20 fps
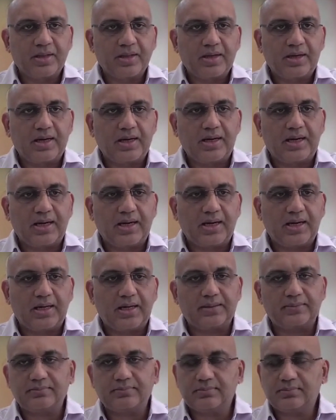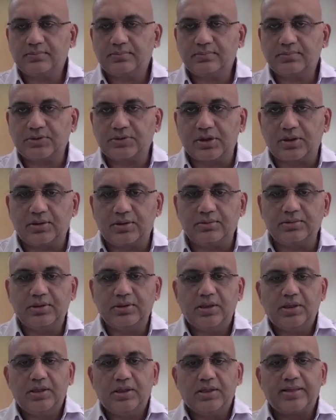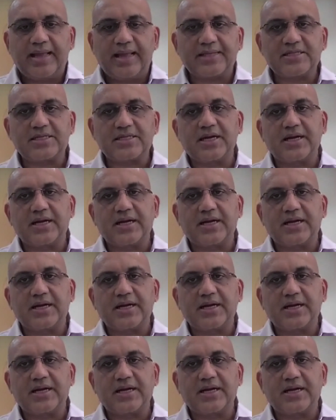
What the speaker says: Uh, so that's